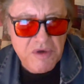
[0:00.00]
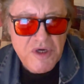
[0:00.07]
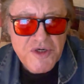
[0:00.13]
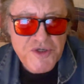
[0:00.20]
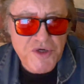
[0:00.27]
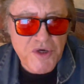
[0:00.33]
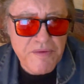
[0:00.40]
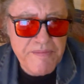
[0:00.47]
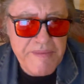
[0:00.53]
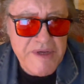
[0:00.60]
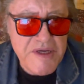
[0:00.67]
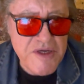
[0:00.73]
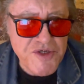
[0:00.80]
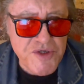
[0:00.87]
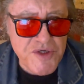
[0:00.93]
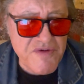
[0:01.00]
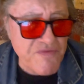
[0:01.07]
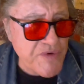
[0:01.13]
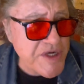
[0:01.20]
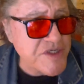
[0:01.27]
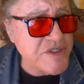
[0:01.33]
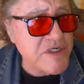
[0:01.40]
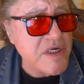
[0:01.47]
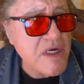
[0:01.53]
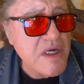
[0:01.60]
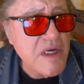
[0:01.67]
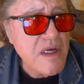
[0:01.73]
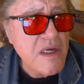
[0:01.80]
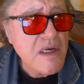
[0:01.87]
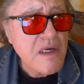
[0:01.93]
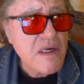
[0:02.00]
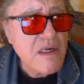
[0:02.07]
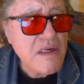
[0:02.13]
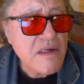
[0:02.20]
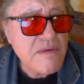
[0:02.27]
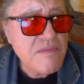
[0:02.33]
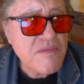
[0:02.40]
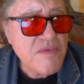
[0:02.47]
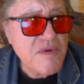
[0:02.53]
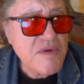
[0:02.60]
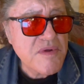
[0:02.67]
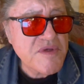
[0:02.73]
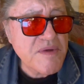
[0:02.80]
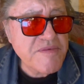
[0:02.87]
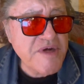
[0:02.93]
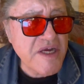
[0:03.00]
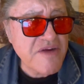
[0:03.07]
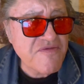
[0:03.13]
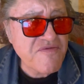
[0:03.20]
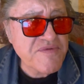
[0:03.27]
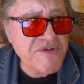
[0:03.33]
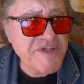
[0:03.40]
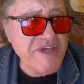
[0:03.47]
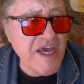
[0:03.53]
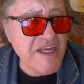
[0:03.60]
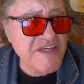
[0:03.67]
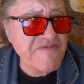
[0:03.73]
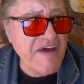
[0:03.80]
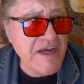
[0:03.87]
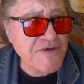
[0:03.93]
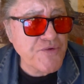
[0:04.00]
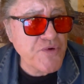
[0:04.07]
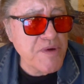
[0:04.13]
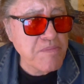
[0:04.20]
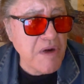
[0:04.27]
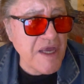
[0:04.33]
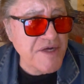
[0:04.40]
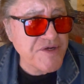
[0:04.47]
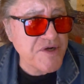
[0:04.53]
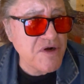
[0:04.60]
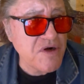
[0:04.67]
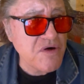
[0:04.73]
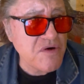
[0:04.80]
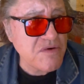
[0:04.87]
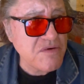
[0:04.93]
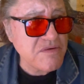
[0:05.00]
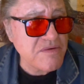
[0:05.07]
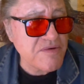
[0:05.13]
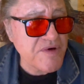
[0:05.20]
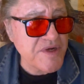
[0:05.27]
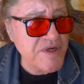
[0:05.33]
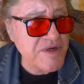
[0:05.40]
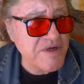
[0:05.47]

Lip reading: should have reached some kind of satisfactory plateau where you